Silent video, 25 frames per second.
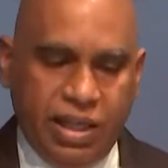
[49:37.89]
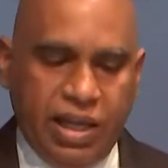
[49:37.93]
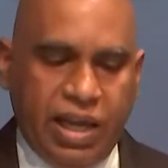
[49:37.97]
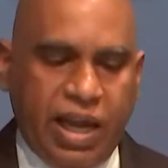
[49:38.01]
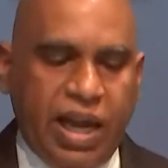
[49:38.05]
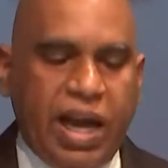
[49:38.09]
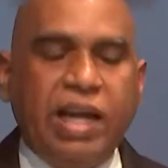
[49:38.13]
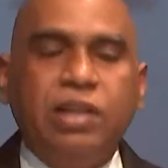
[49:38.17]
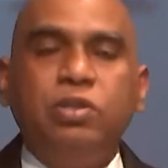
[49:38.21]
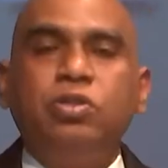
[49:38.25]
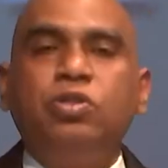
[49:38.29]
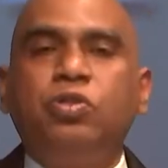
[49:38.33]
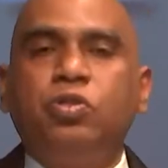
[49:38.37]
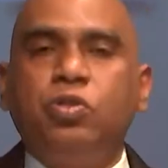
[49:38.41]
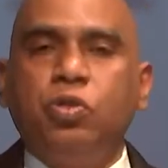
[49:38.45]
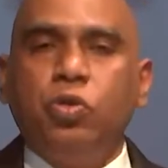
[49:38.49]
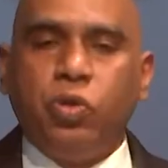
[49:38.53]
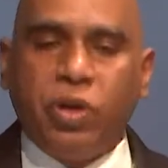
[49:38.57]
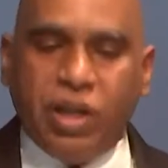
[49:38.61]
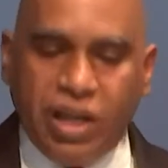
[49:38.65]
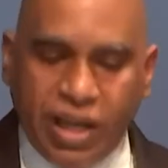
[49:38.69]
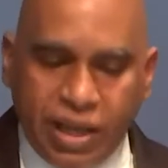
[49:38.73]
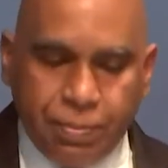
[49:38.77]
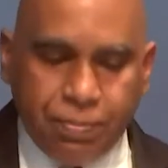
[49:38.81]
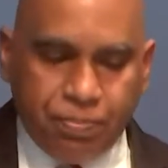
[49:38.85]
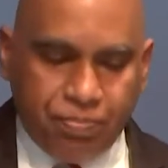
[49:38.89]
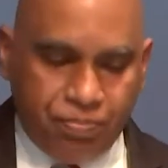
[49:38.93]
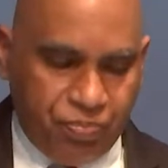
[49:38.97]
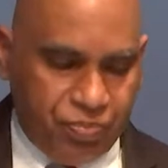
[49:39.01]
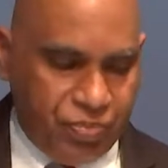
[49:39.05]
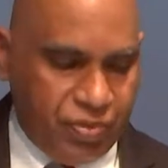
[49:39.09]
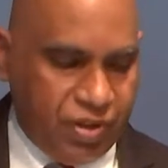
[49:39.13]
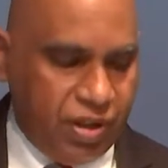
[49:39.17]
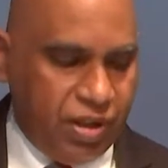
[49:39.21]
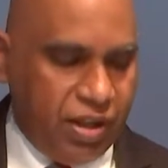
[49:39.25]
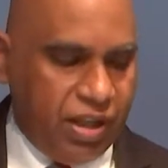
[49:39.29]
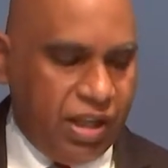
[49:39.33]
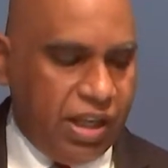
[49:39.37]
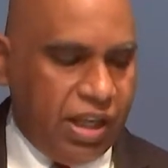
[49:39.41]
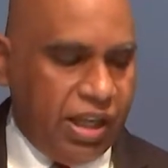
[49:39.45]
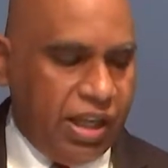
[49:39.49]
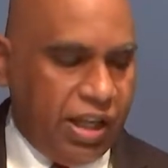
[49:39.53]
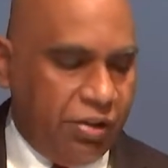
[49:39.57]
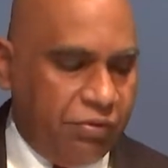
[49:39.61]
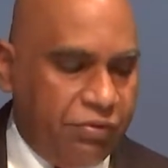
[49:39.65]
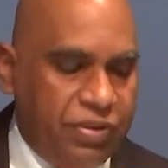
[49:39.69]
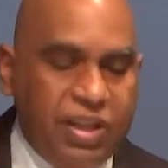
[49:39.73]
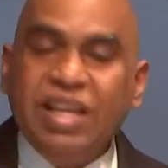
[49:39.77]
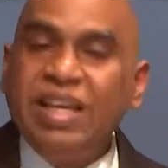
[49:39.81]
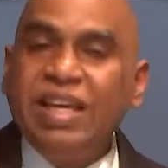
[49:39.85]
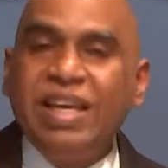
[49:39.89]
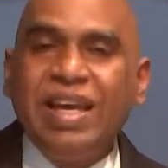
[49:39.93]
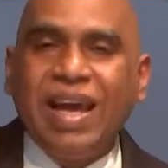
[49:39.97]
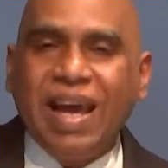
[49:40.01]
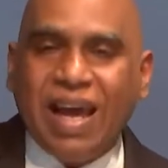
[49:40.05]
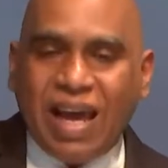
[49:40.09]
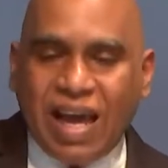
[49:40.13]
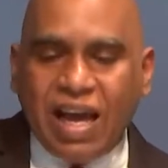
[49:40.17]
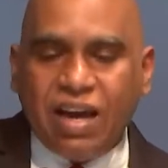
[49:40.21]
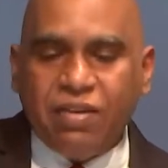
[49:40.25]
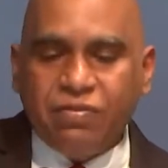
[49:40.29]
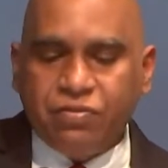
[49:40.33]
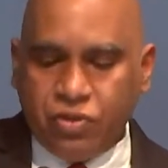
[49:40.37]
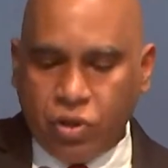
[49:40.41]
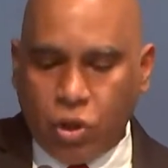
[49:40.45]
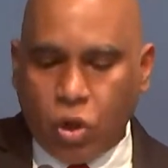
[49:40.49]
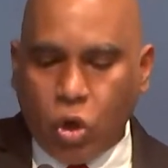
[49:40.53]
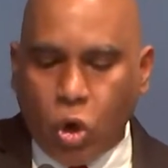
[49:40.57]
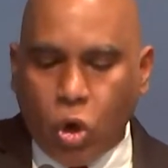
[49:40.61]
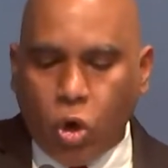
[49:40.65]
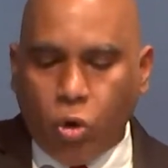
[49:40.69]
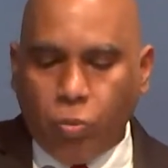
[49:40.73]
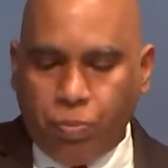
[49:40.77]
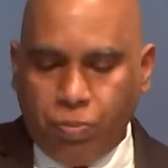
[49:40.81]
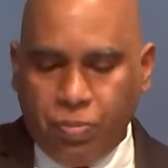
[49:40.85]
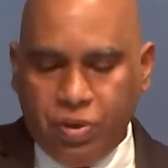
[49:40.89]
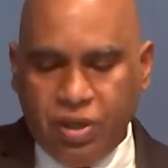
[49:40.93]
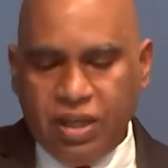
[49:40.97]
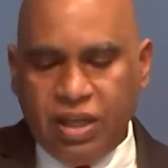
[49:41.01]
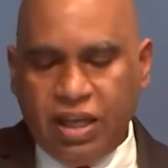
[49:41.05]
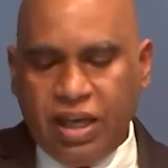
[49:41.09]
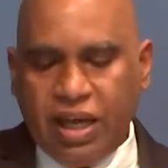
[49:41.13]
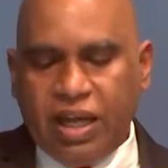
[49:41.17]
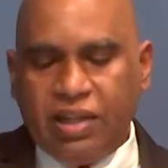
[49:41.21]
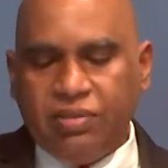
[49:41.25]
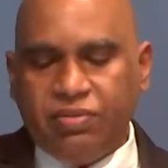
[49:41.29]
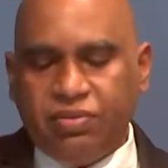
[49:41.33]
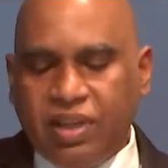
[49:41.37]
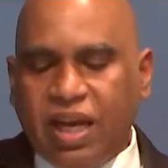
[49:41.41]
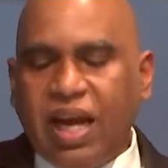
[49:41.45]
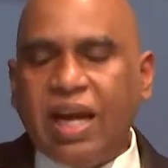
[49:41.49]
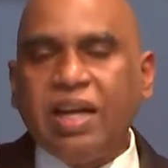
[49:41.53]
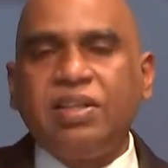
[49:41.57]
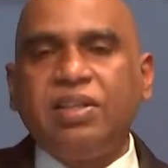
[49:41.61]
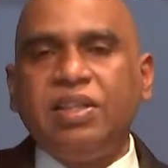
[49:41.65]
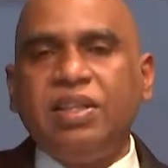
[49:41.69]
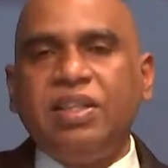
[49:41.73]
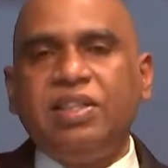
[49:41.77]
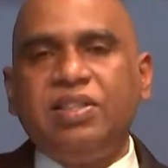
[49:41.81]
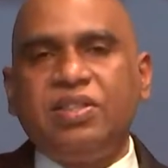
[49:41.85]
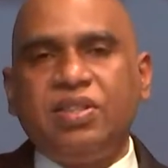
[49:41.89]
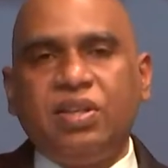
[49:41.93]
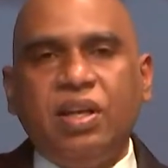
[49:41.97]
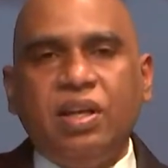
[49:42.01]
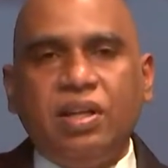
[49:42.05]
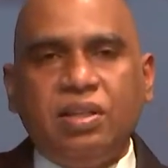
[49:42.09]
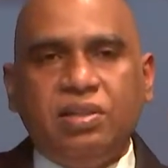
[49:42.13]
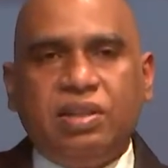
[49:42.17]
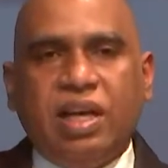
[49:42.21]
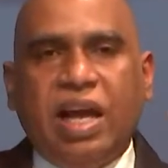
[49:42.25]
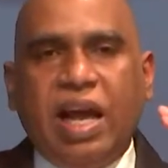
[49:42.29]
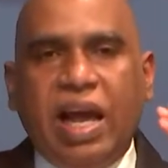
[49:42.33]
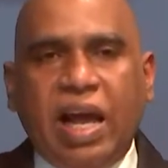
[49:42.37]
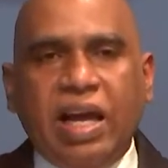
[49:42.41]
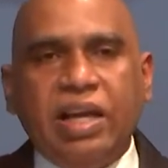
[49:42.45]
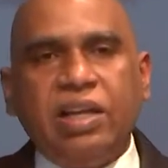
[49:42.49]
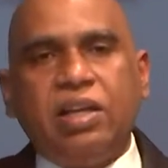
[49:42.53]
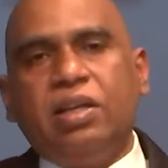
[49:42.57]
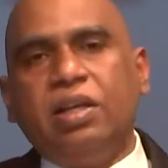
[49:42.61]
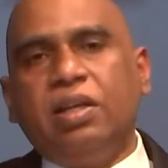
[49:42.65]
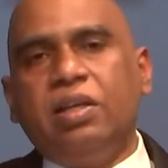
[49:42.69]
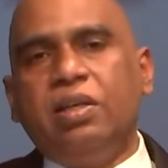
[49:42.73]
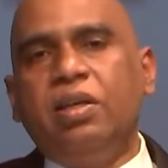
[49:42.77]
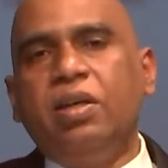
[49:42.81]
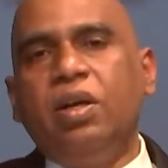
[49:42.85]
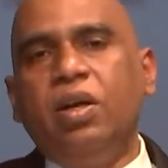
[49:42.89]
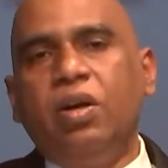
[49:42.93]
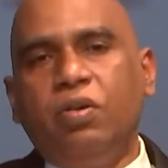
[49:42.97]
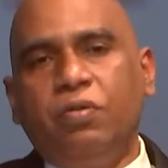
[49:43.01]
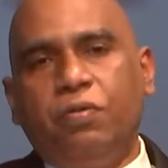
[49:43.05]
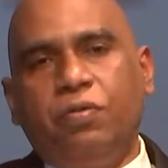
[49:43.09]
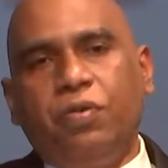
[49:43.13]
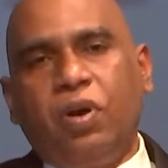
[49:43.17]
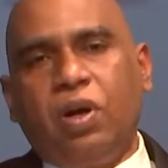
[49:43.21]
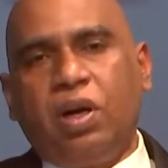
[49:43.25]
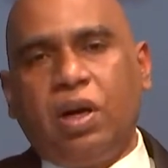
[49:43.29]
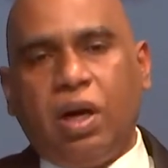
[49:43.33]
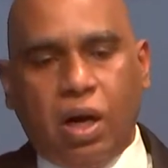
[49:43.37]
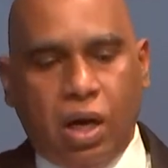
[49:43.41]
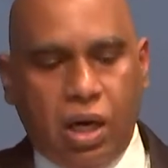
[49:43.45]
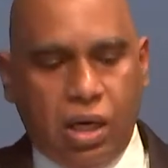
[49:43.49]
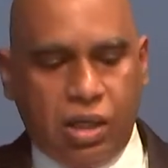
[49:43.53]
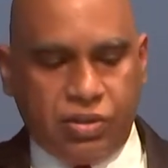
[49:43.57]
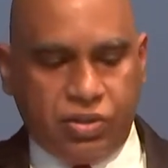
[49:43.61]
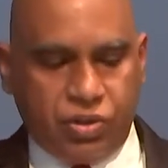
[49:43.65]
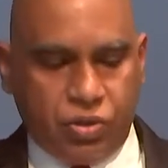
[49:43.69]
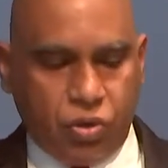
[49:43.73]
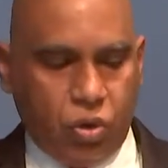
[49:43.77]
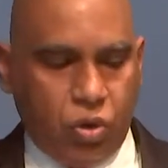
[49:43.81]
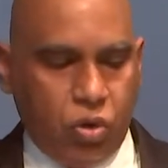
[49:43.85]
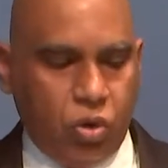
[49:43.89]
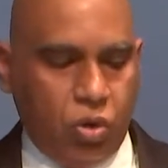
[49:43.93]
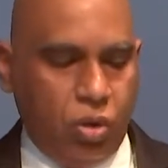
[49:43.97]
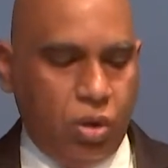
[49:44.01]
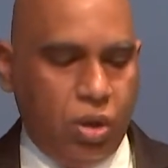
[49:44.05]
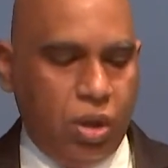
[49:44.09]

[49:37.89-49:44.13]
And through him, we have the hope, and that is the anchor for our soul.